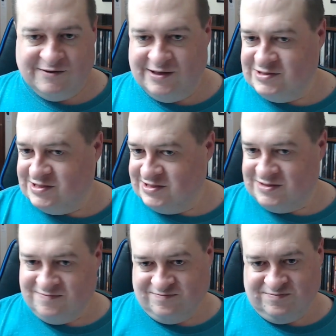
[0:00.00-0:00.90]
They're
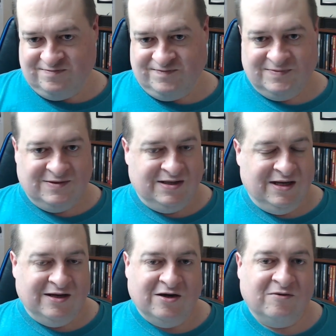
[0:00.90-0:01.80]
just,
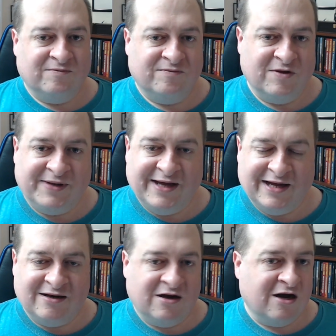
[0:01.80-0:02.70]
they'll play it.